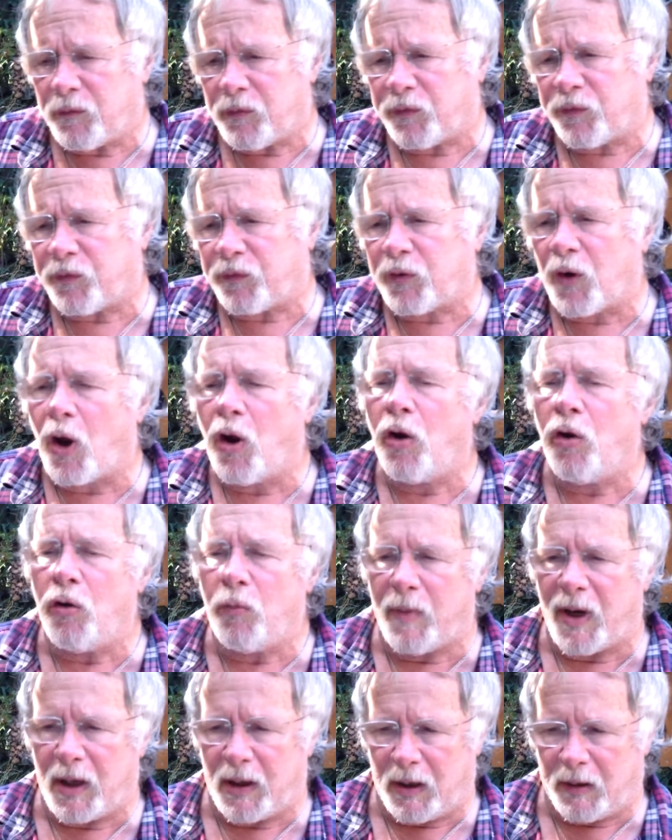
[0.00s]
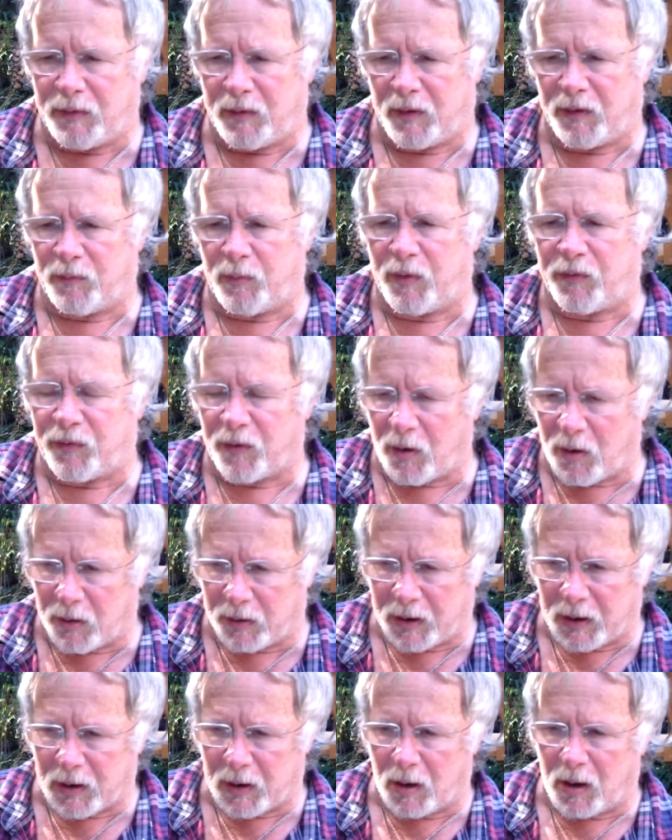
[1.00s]
there are so many things which
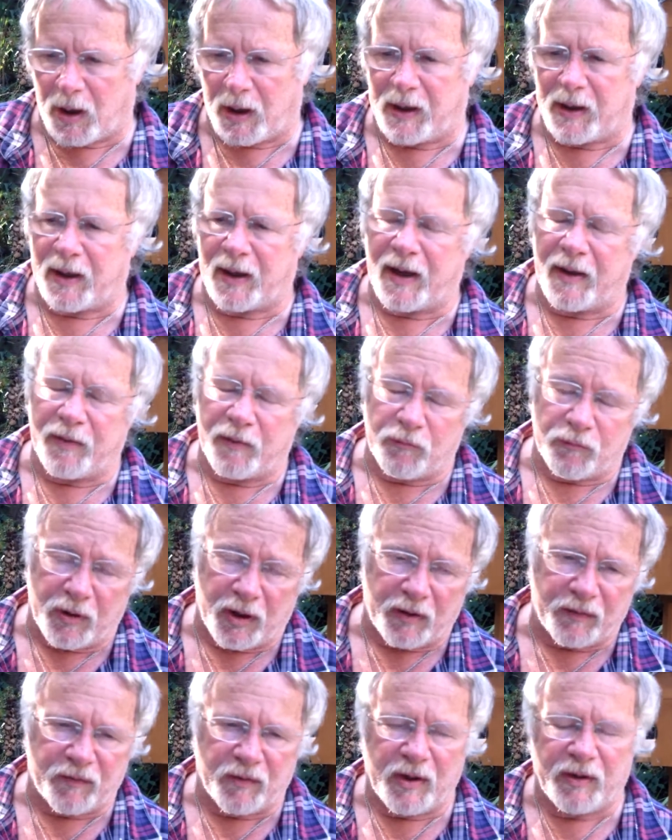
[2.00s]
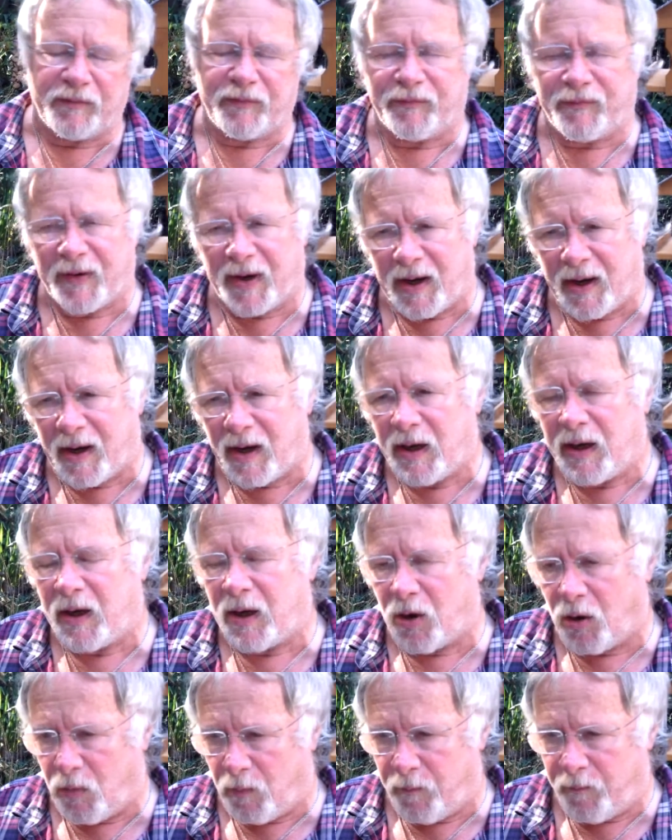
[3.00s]
are declining, and the reason is
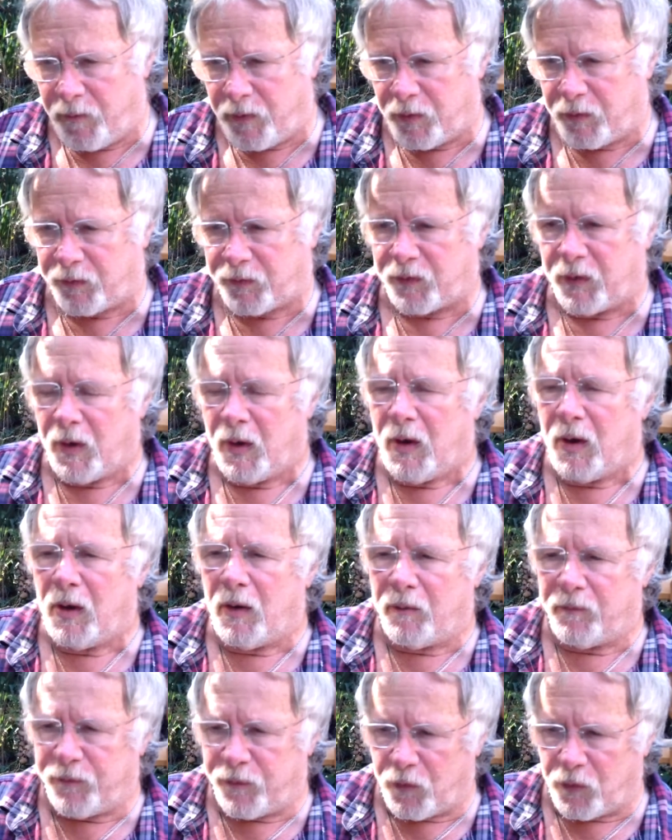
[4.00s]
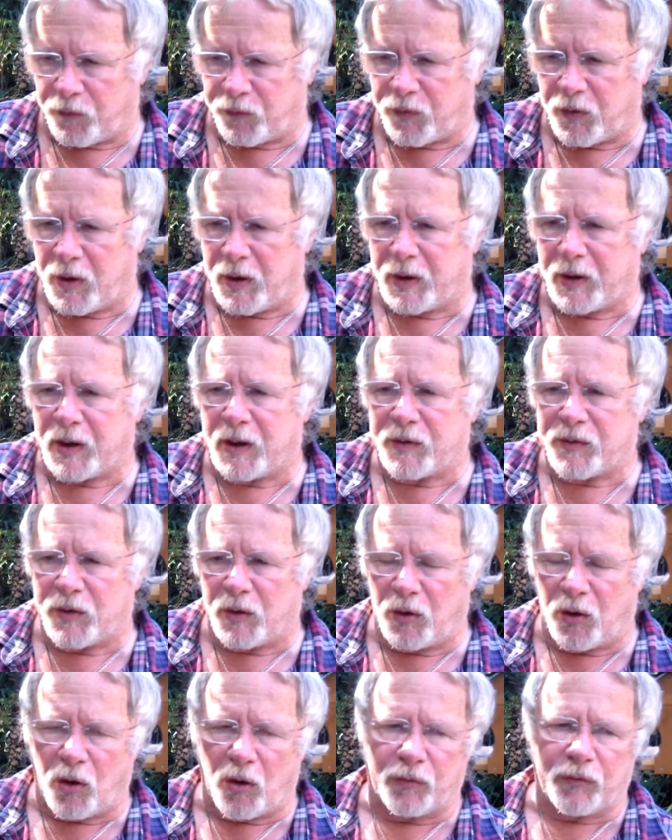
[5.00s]
fairly obvious. Unfortunately, it's
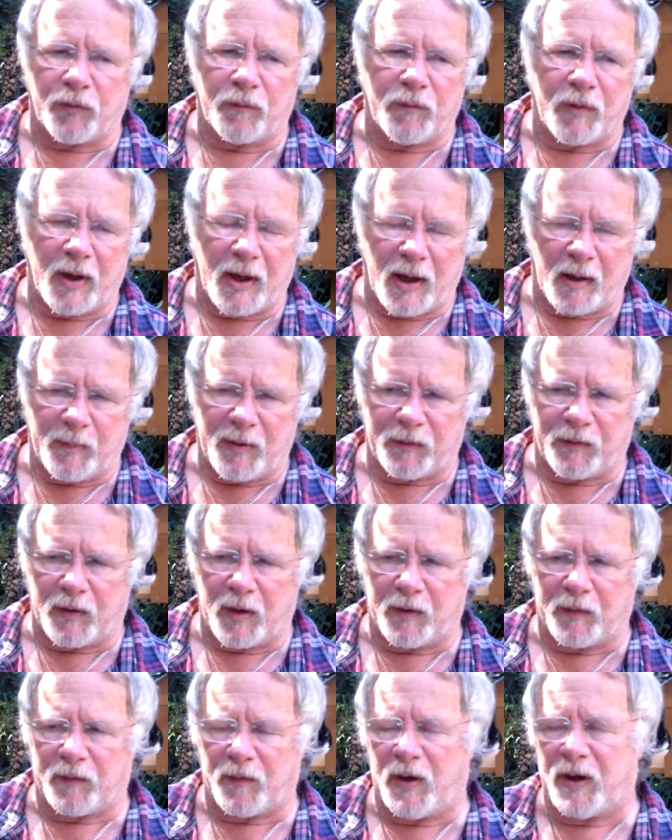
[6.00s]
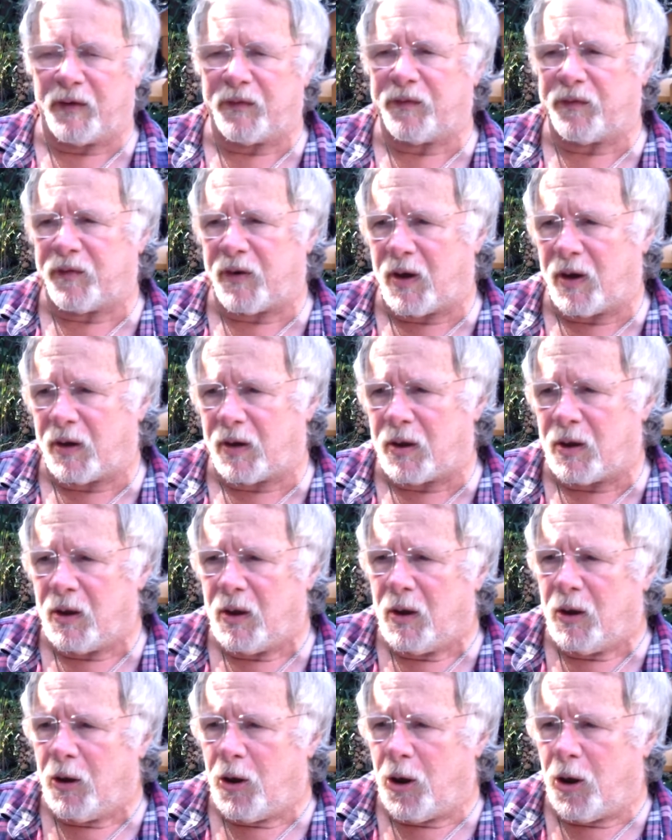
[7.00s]
the loss of the habitats. Let's take